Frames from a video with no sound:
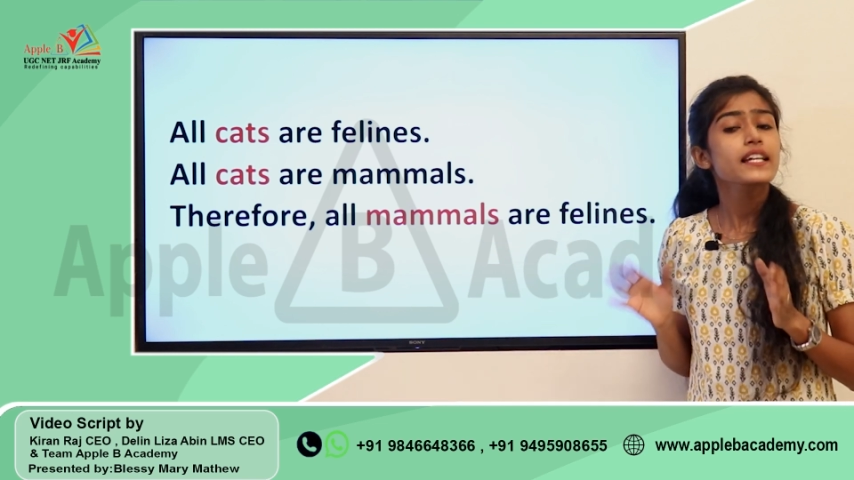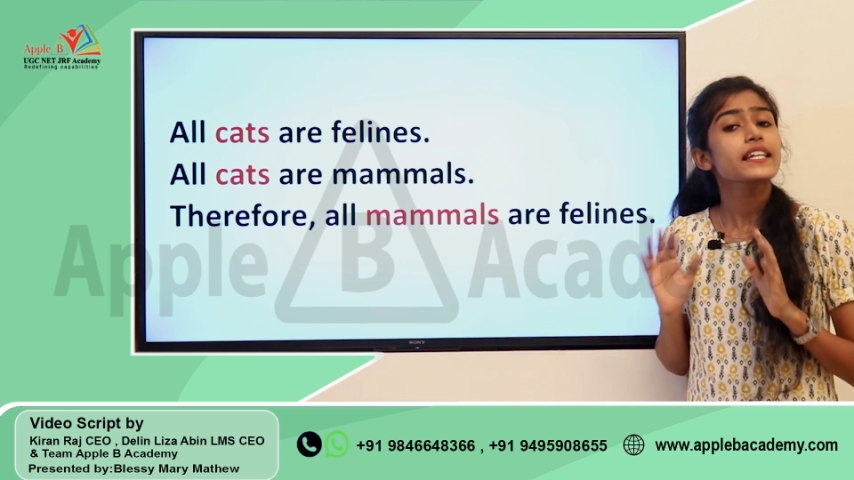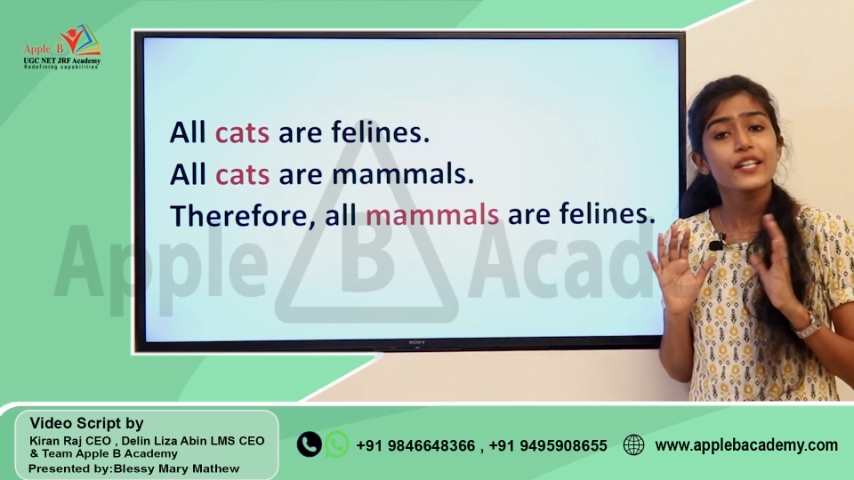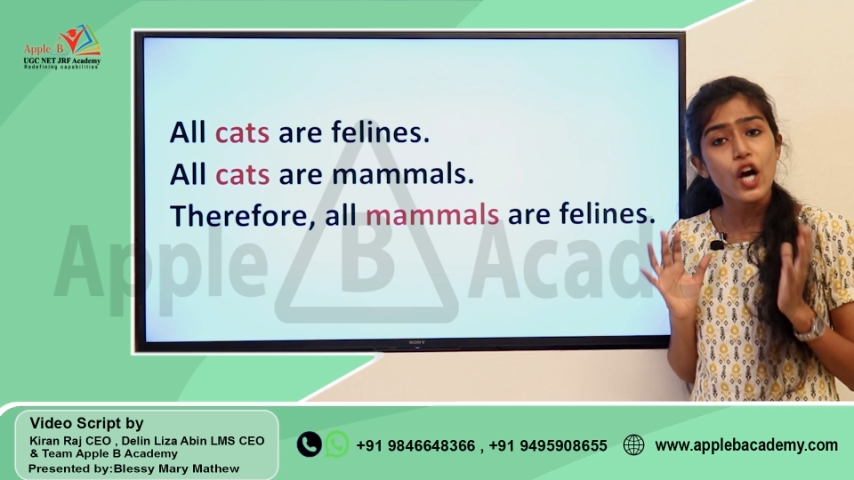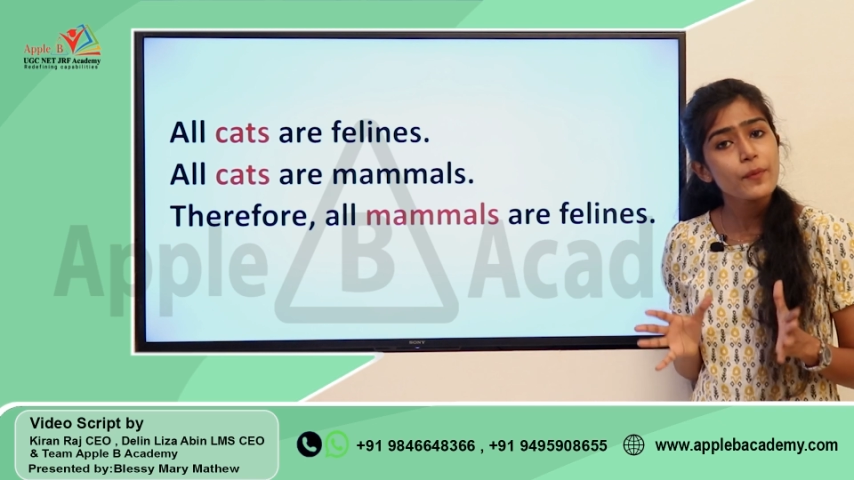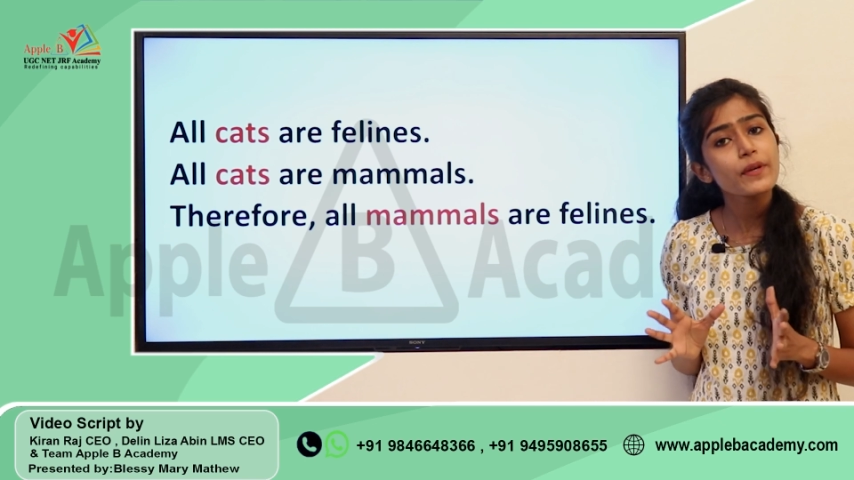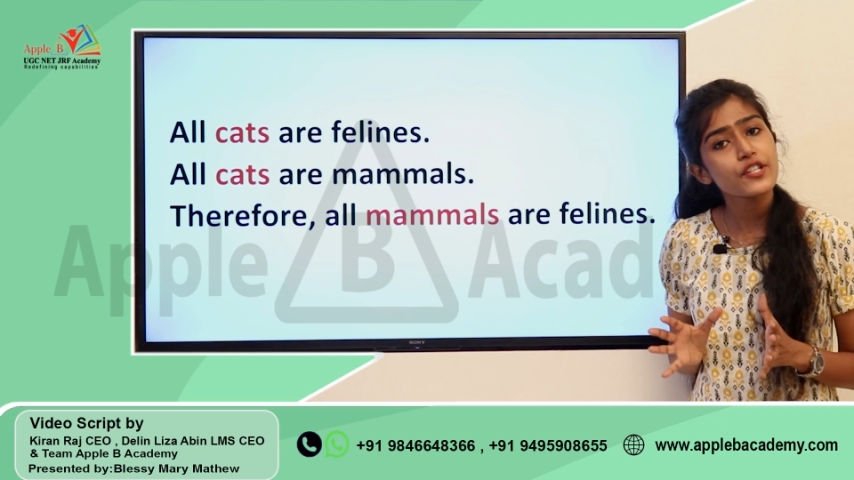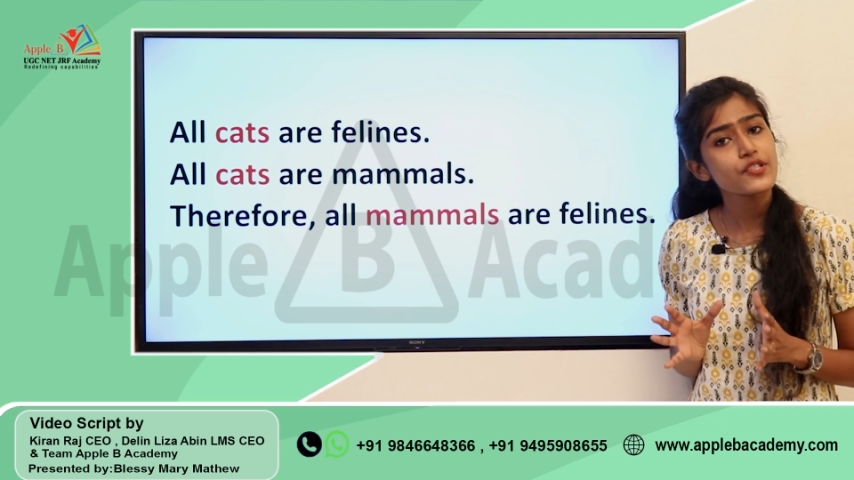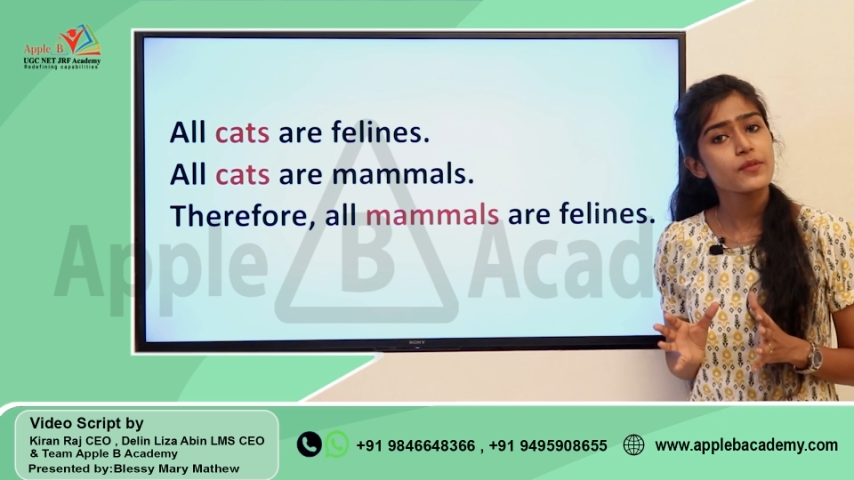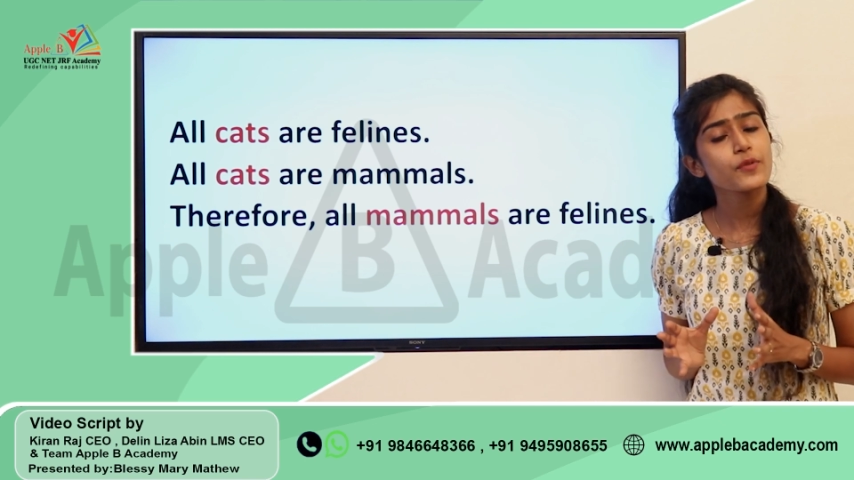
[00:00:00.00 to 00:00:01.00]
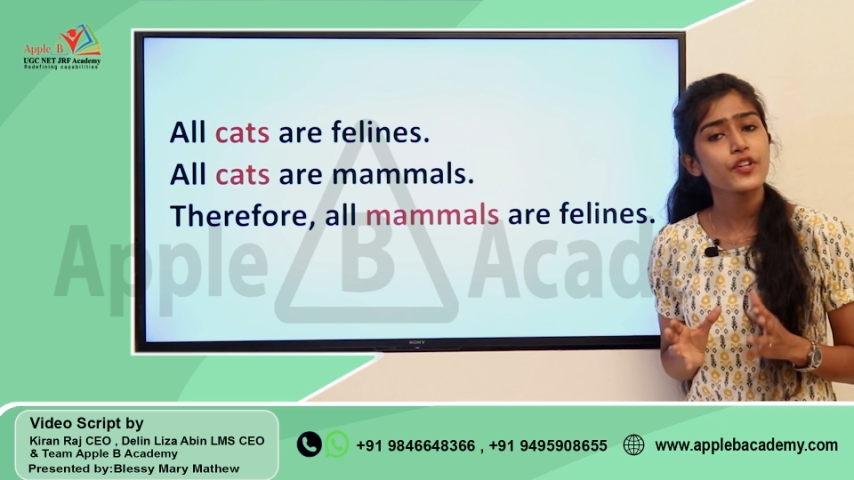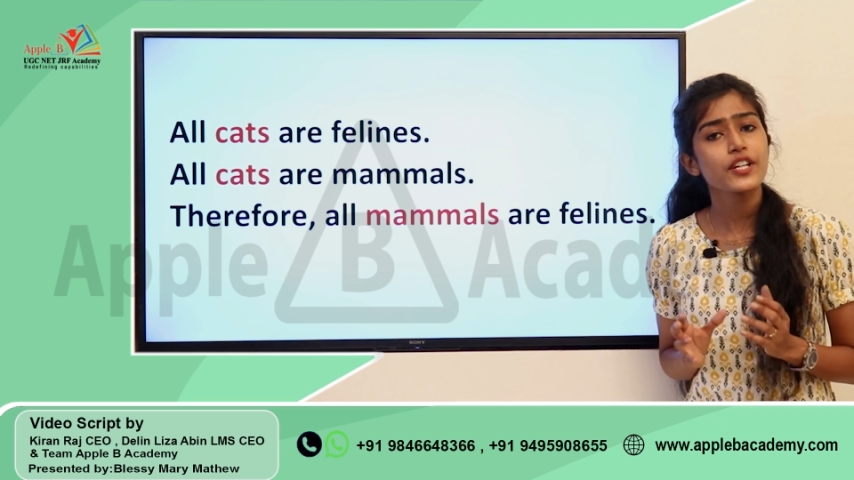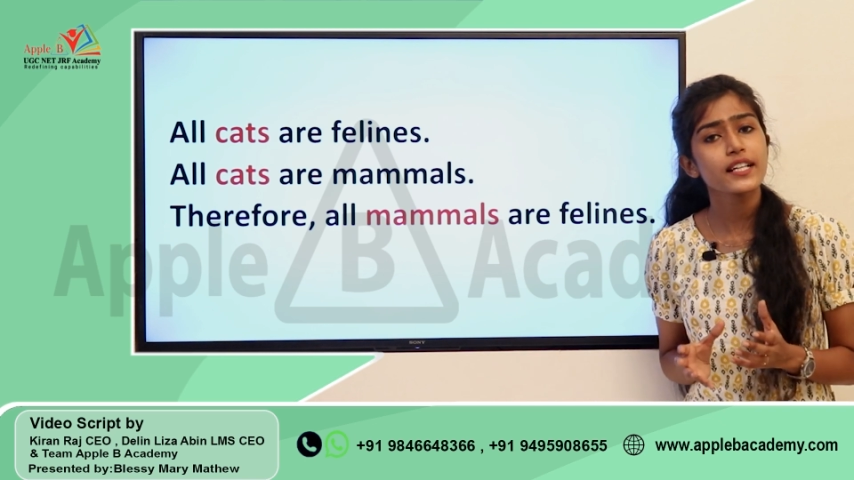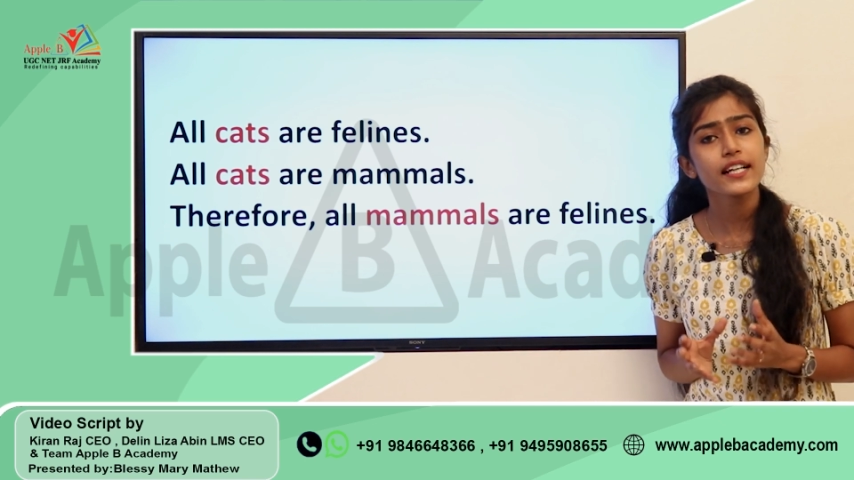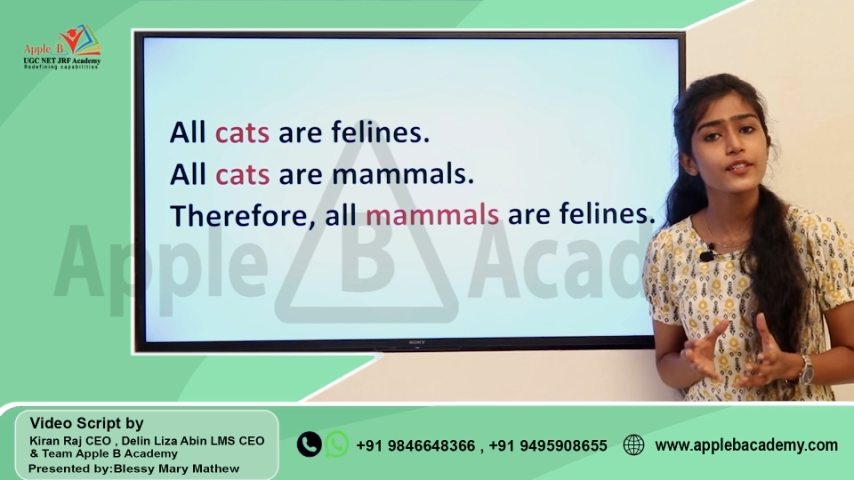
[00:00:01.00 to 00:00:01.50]
cannot be distributed
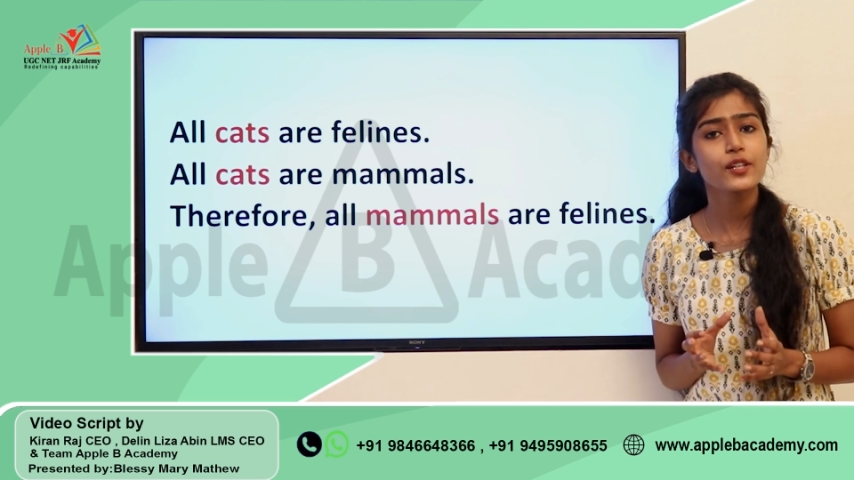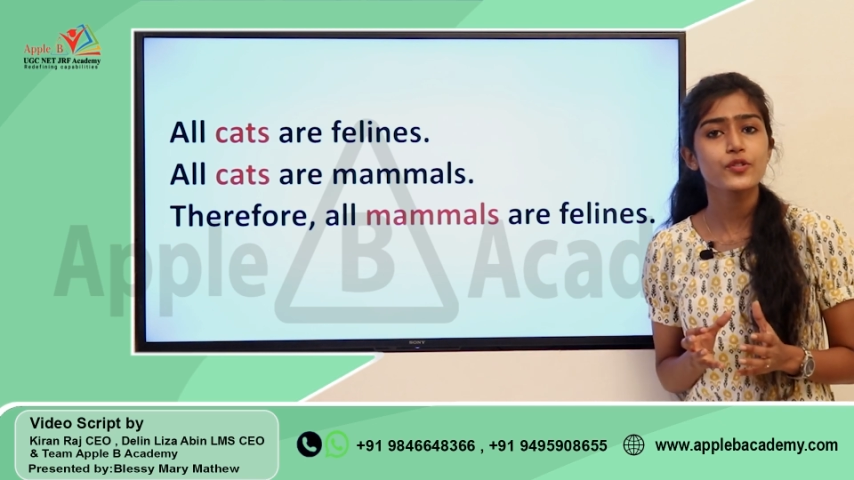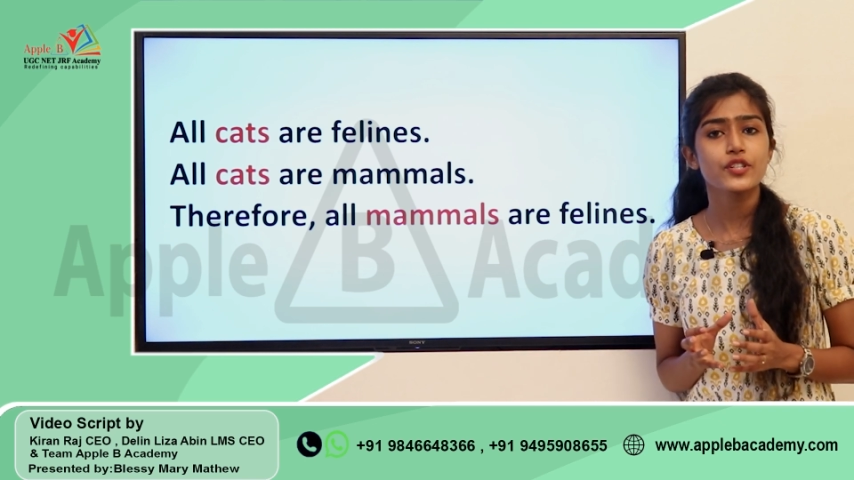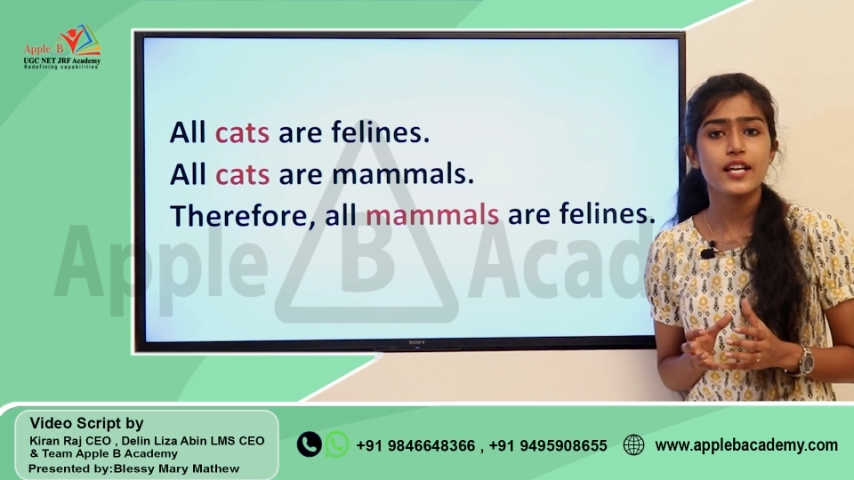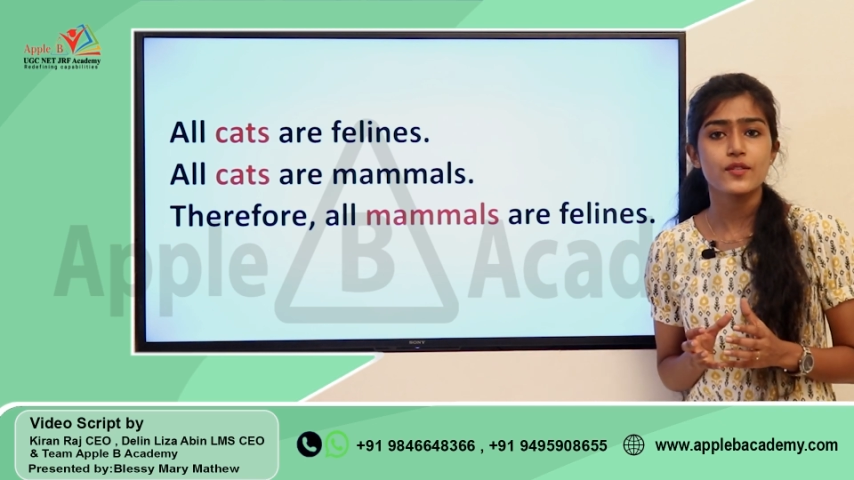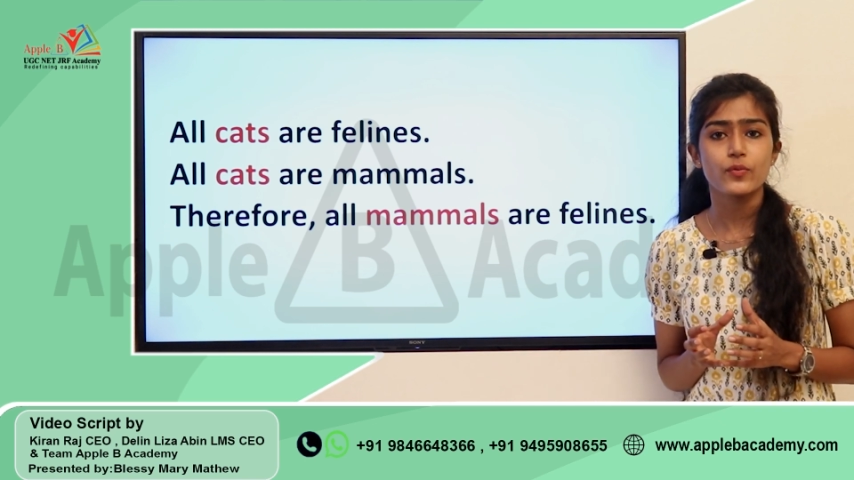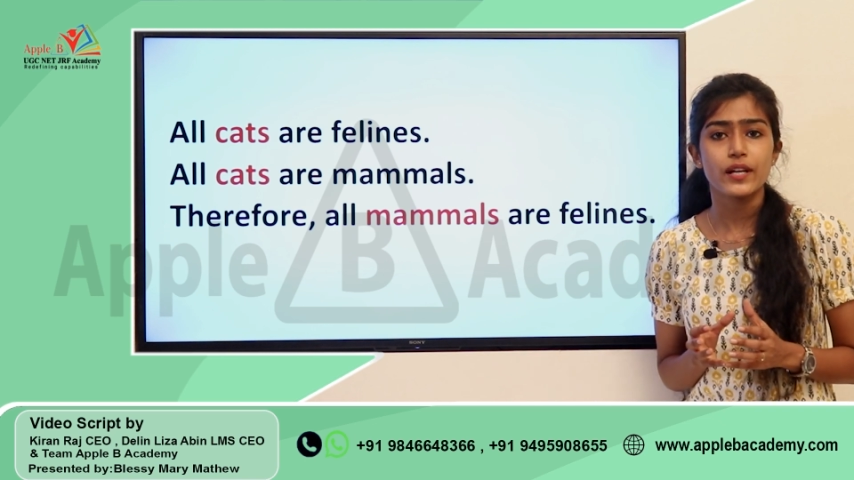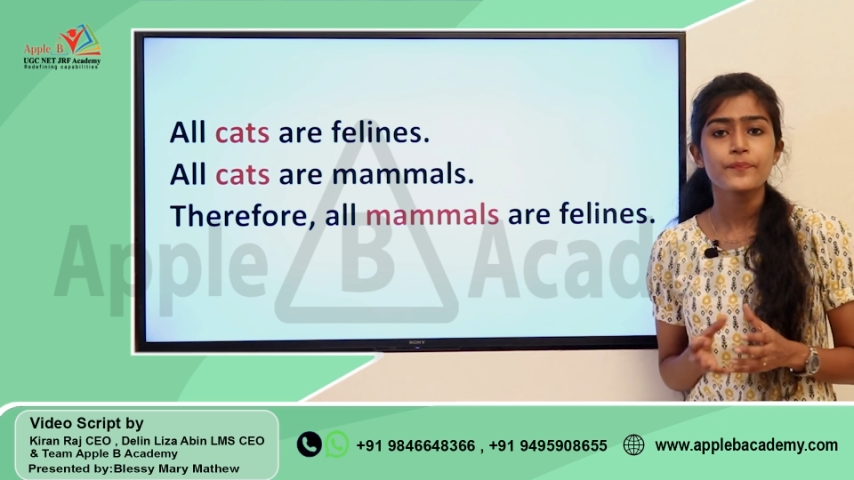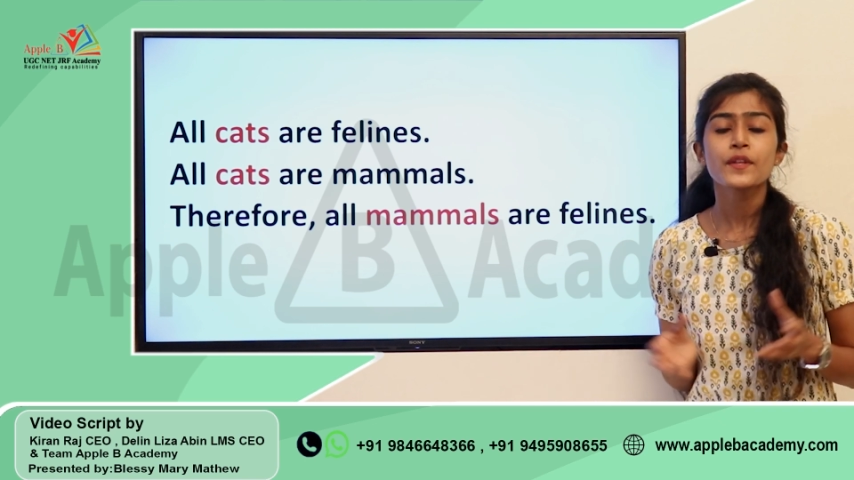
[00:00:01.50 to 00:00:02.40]
in the conclusion as well.